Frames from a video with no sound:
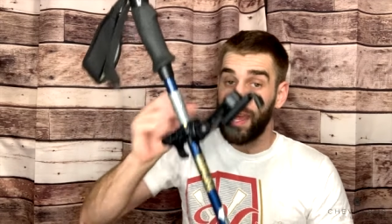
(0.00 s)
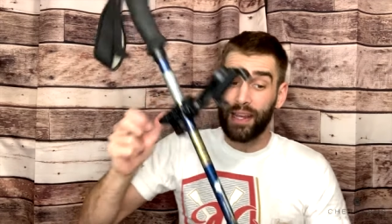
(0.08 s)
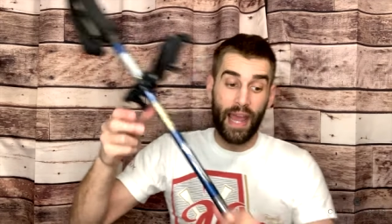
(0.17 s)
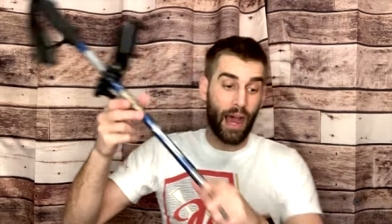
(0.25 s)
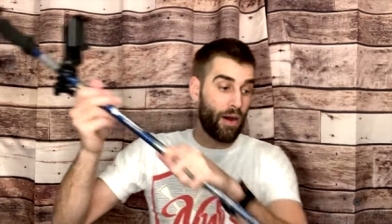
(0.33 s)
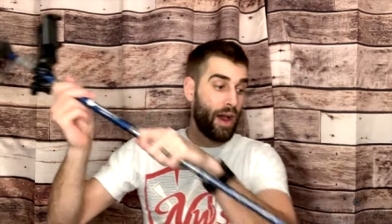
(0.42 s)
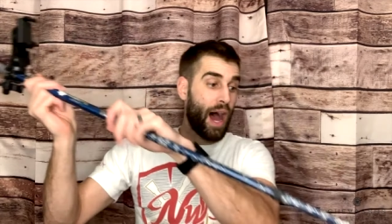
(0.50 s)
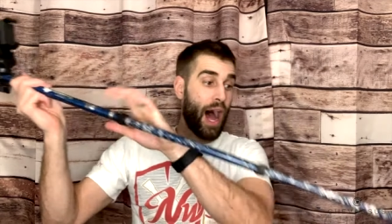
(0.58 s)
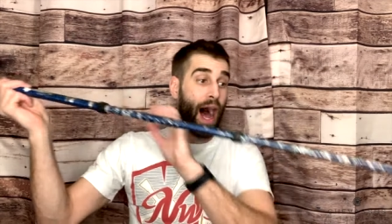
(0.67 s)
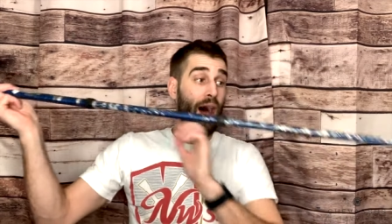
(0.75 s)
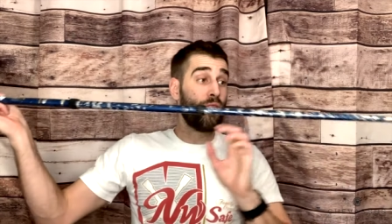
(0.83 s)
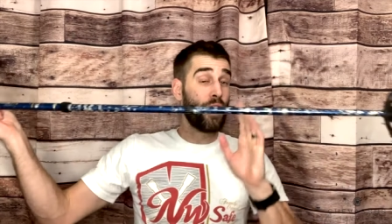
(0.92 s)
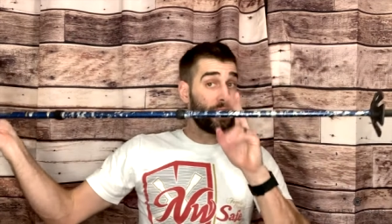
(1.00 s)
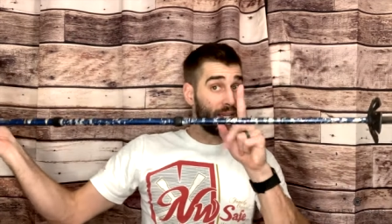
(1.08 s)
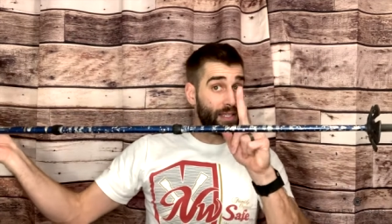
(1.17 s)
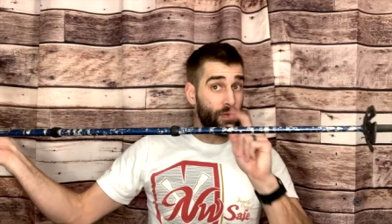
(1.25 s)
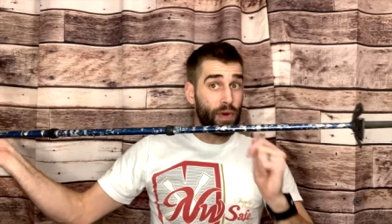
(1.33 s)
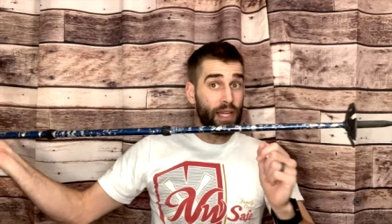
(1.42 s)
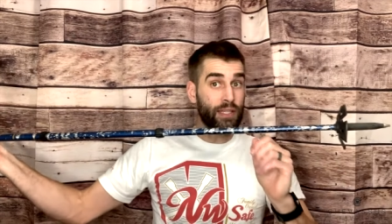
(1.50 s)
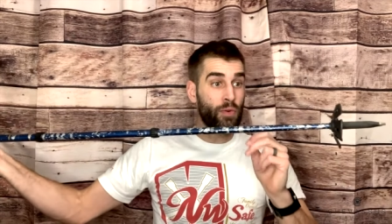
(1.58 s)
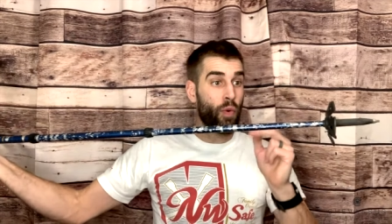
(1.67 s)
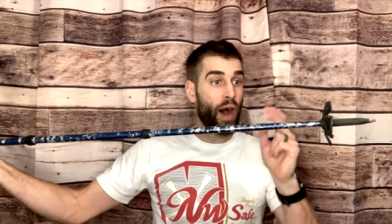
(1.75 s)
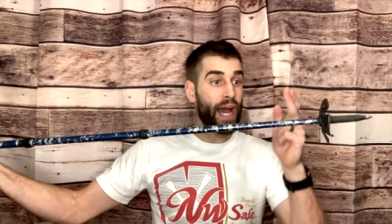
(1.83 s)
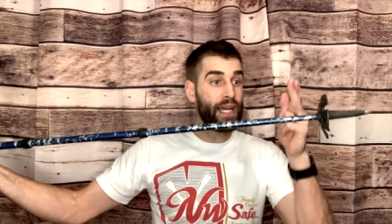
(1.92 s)
Now, there is a reason
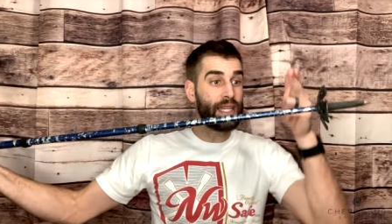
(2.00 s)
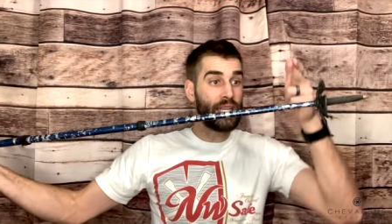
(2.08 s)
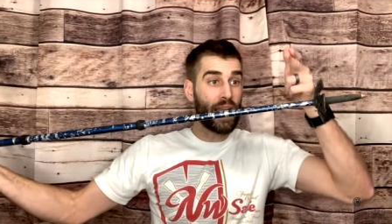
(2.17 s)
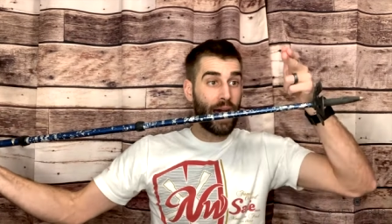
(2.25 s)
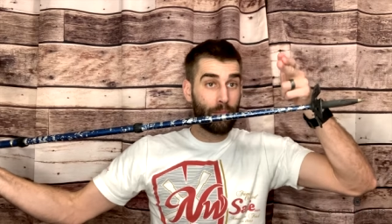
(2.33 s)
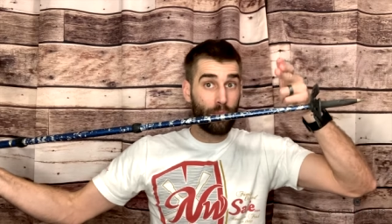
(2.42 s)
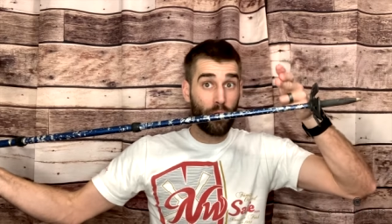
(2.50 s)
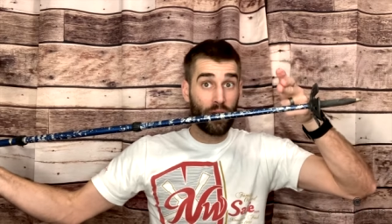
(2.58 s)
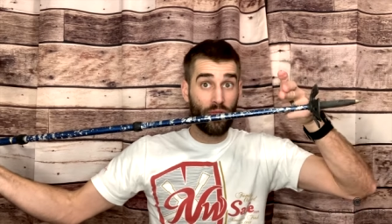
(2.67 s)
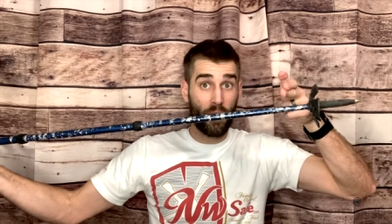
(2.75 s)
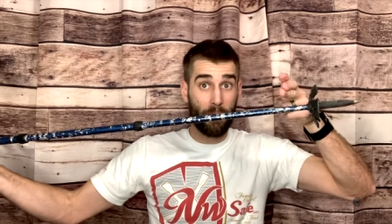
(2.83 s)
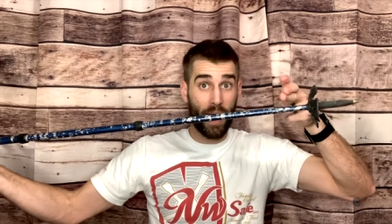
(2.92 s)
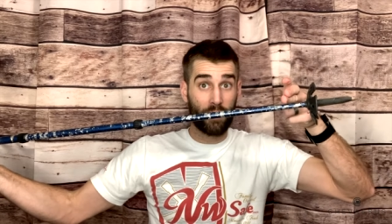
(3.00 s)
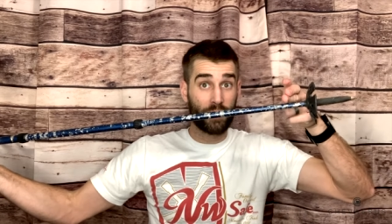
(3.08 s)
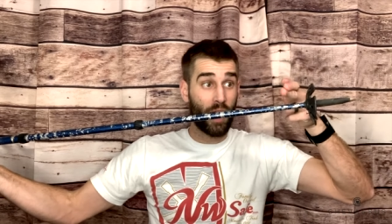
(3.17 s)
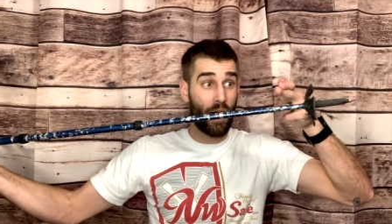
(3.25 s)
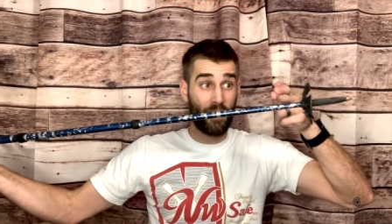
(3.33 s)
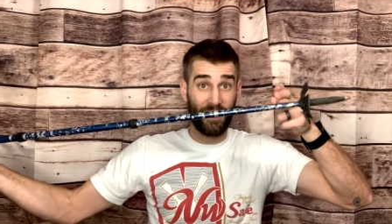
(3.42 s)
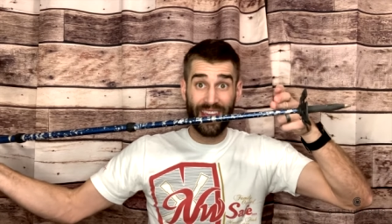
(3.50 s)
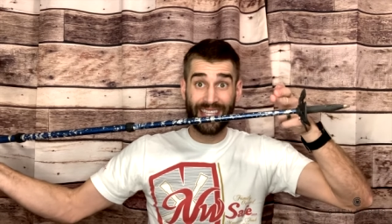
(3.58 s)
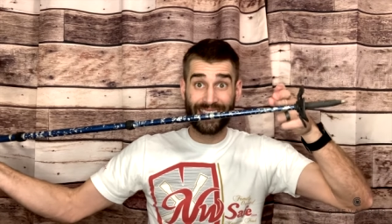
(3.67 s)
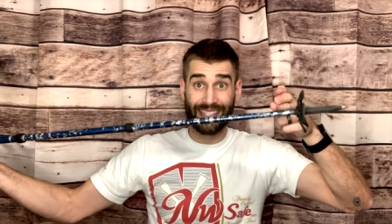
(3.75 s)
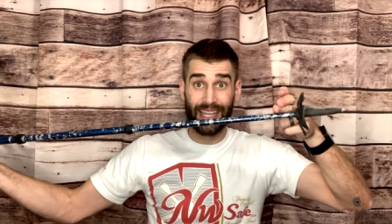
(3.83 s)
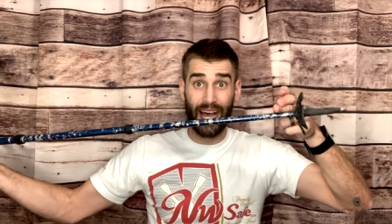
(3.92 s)
why I did not put the mount on this
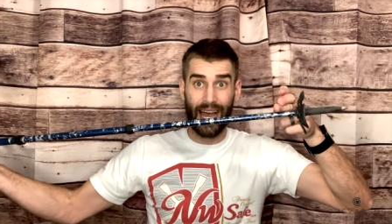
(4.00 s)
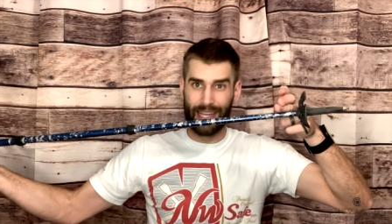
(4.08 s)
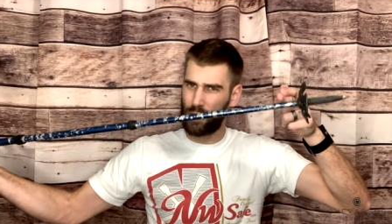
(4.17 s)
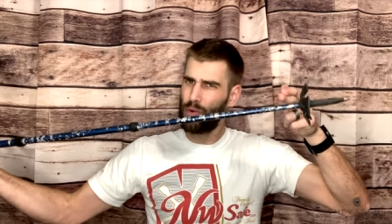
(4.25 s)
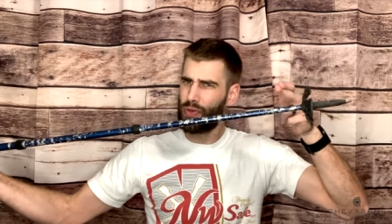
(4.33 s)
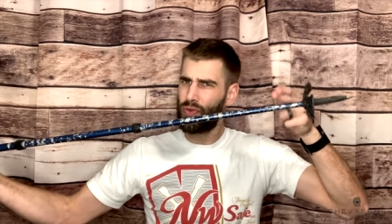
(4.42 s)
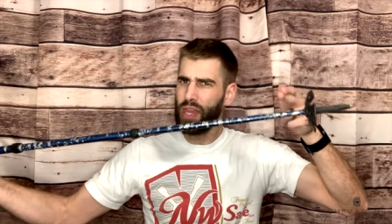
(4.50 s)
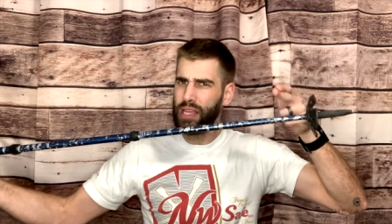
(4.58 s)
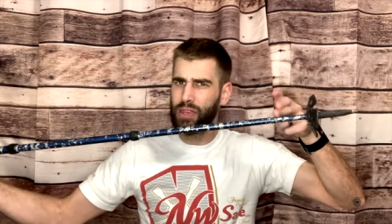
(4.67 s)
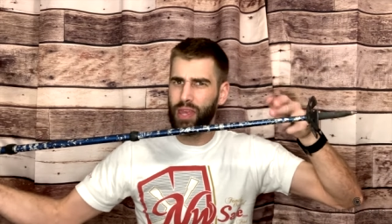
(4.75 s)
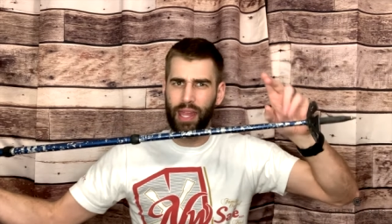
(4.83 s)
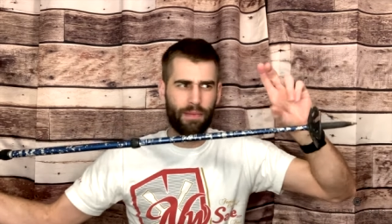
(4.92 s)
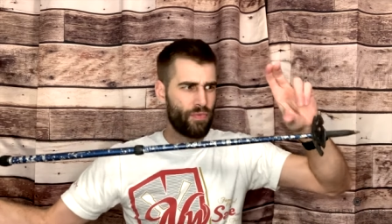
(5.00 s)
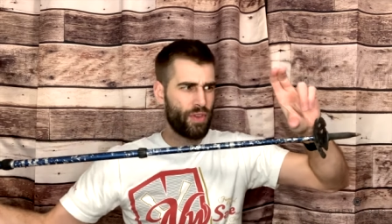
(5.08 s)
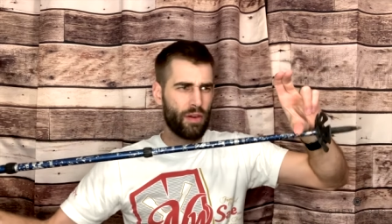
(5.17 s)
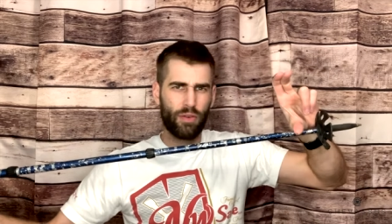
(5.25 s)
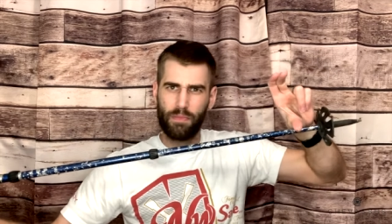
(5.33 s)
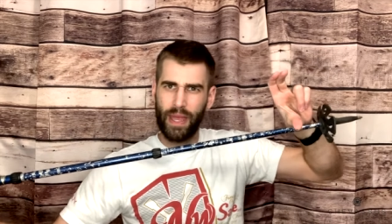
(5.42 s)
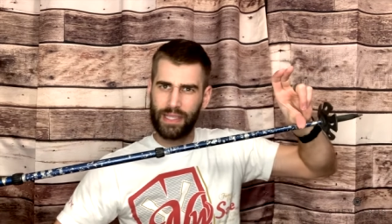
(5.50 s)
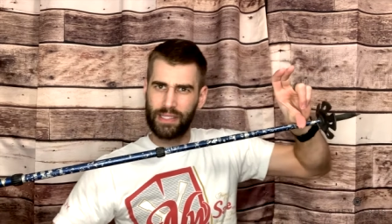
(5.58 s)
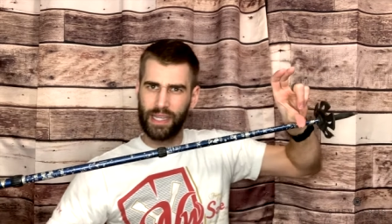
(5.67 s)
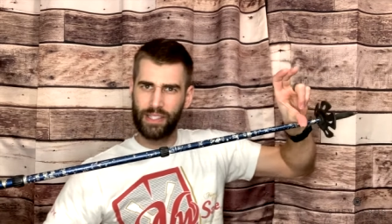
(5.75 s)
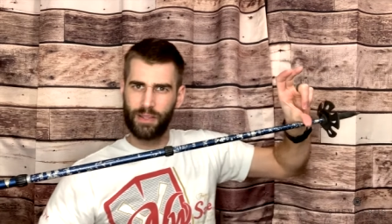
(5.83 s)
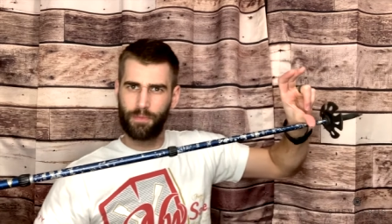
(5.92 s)
side. You would think that it would make
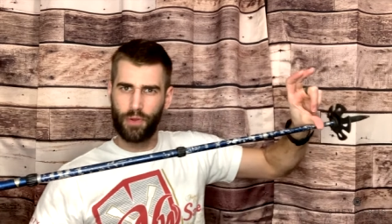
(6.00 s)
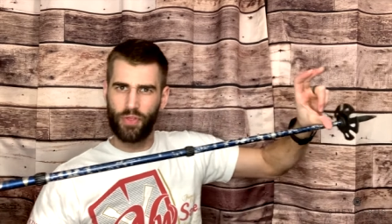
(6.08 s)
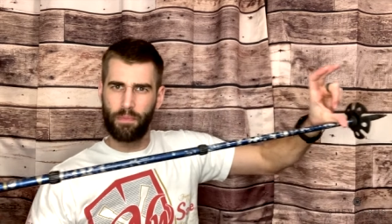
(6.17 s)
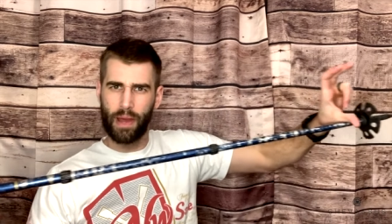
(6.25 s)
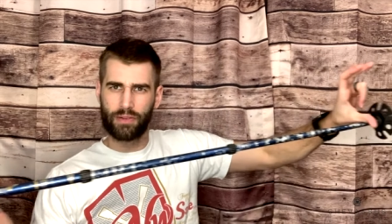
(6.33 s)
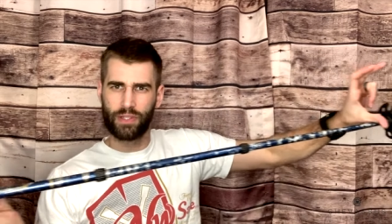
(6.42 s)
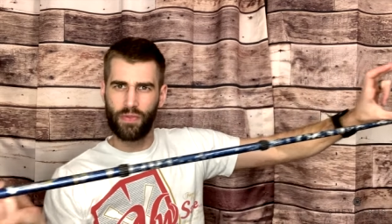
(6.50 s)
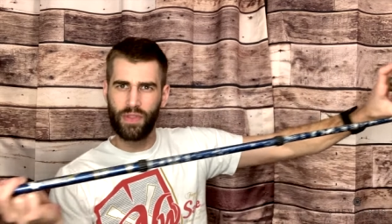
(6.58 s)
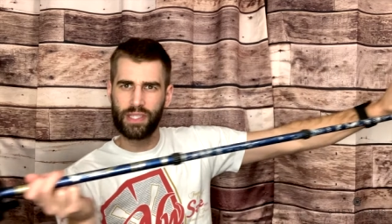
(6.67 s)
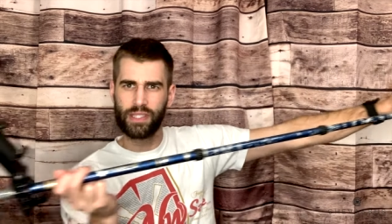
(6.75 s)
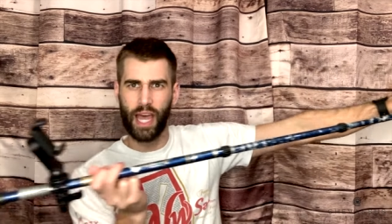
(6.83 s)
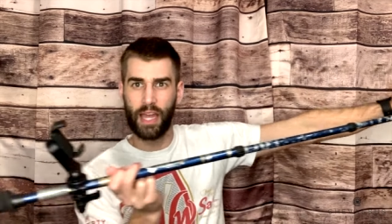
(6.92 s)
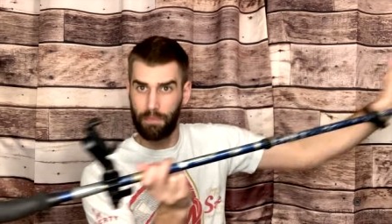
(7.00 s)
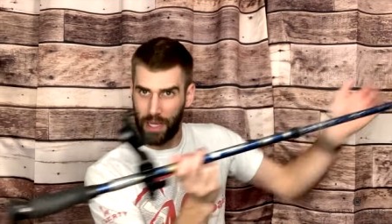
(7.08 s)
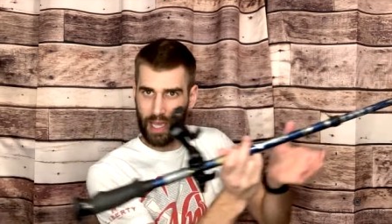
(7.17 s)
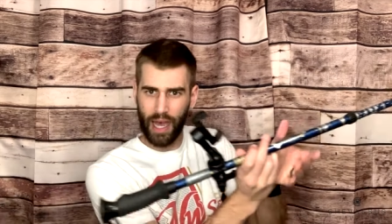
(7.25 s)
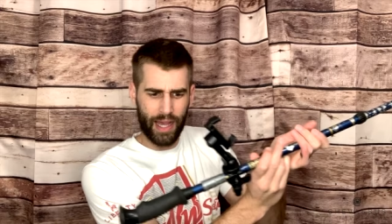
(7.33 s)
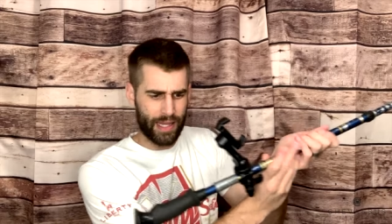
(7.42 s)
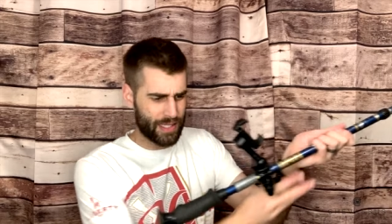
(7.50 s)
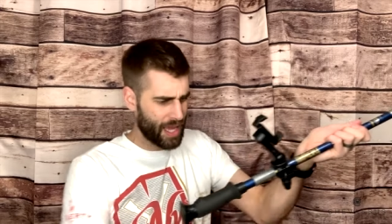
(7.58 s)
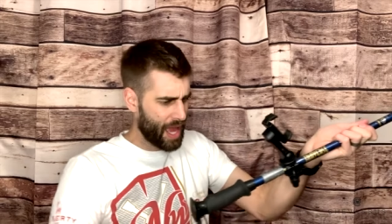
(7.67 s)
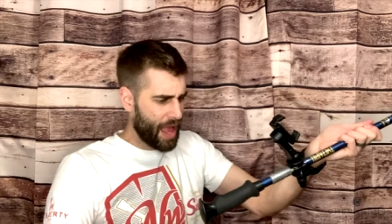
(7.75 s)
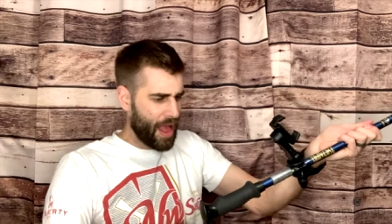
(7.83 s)
sense to put the mount on this side because